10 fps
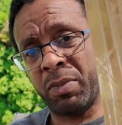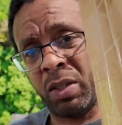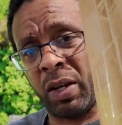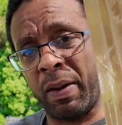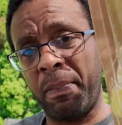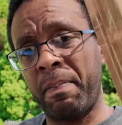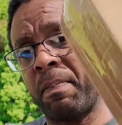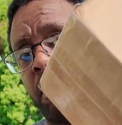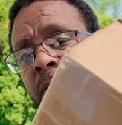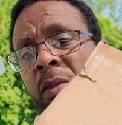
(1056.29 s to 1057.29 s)
Okay?
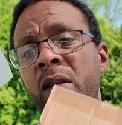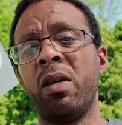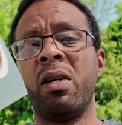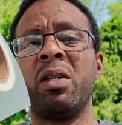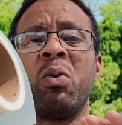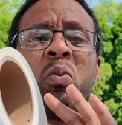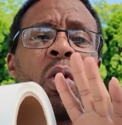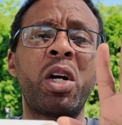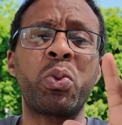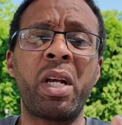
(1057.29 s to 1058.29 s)

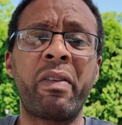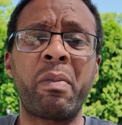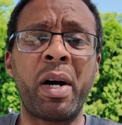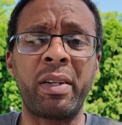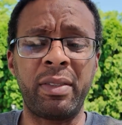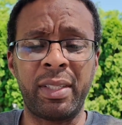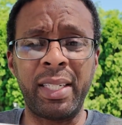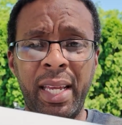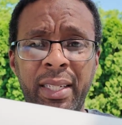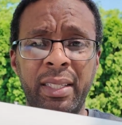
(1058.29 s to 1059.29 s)
Worst one I've ever bought to
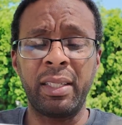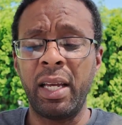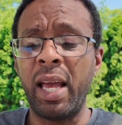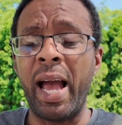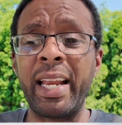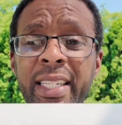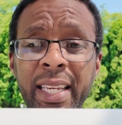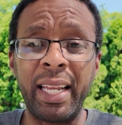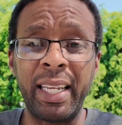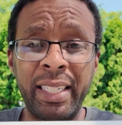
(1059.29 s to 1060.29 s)
date. And
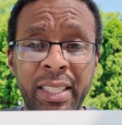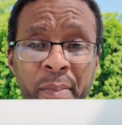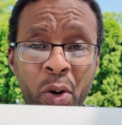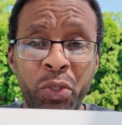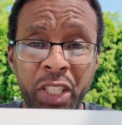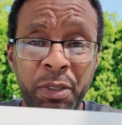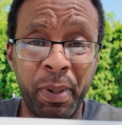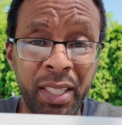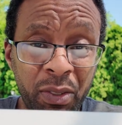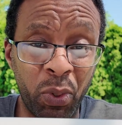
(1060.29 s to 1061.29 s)
yet it's the most
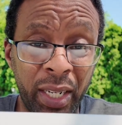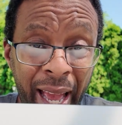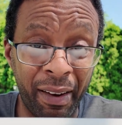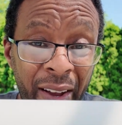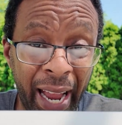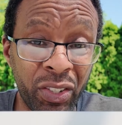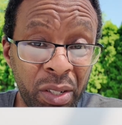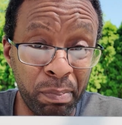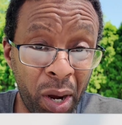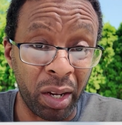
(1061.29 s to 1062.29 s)
expensive one I've
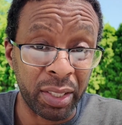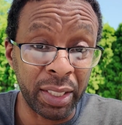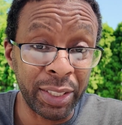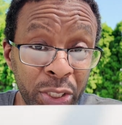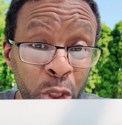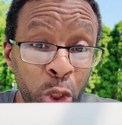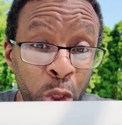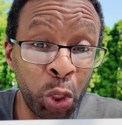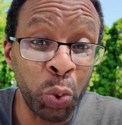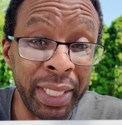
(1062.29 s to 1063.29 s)
actually bought
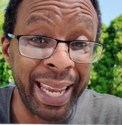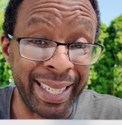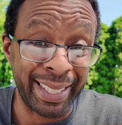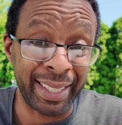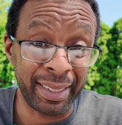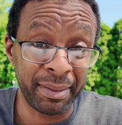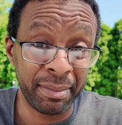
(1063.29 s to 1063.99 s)
to date.